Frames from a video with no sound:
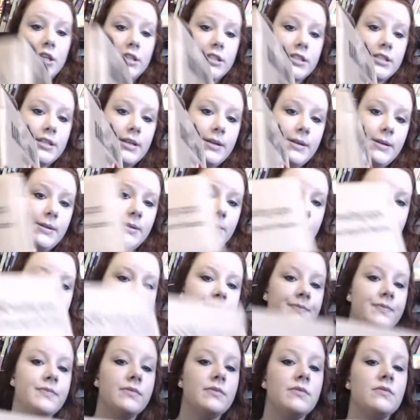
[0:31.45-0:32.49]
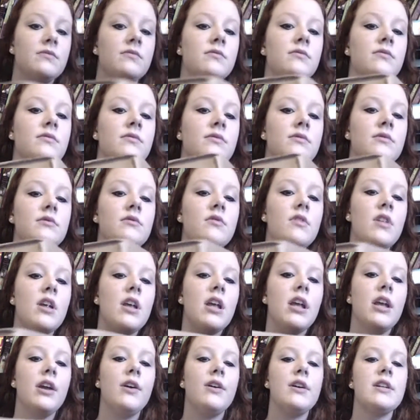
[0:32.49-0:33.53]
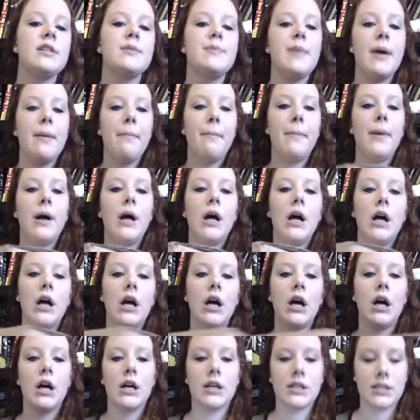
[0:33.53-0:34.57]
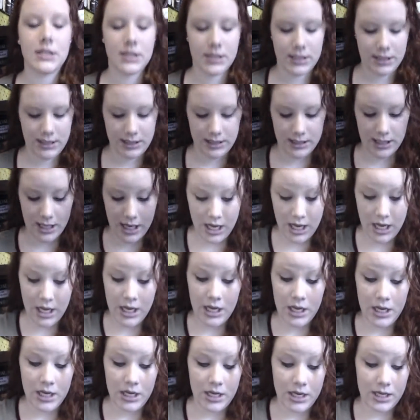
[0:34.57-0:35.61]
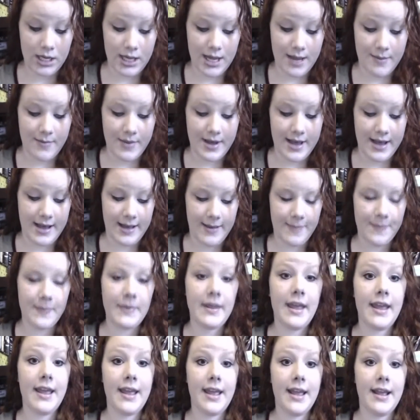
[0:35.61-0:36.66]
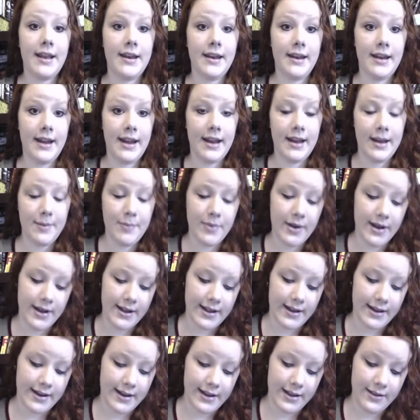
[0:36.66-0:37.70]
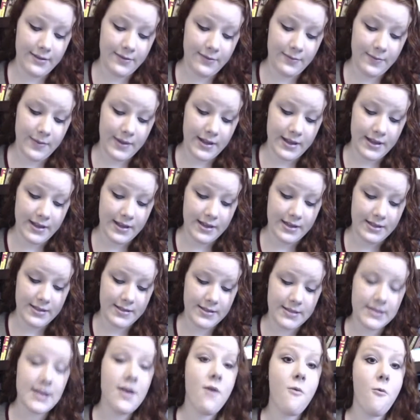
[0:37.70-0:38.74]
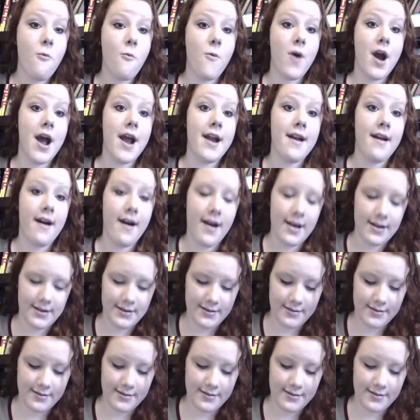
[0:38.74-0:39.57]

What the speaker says: So here is my box. Got my handy dandy pocket knife because why not?